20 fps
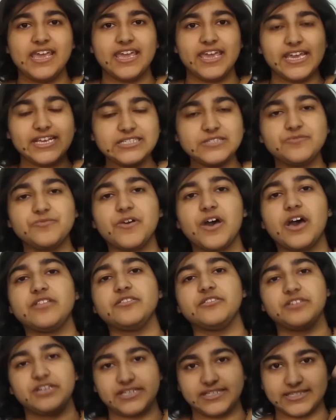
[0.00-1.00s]
His
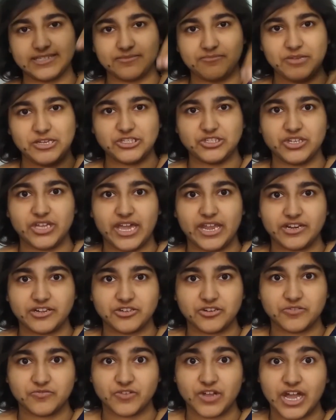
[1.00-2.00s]
father is the major
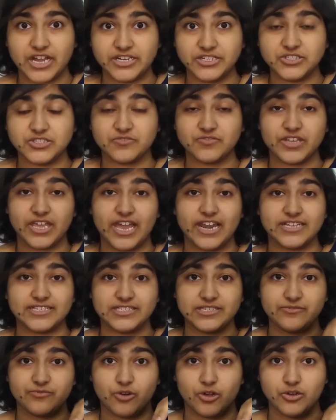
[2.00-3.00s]
character of Guardians of the
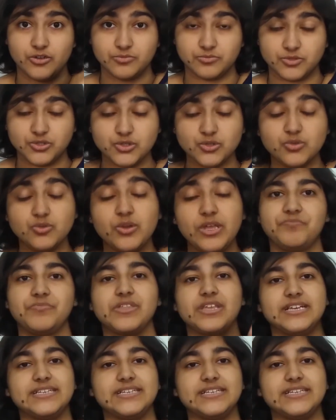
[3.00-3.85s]
Galaxy Volume 2.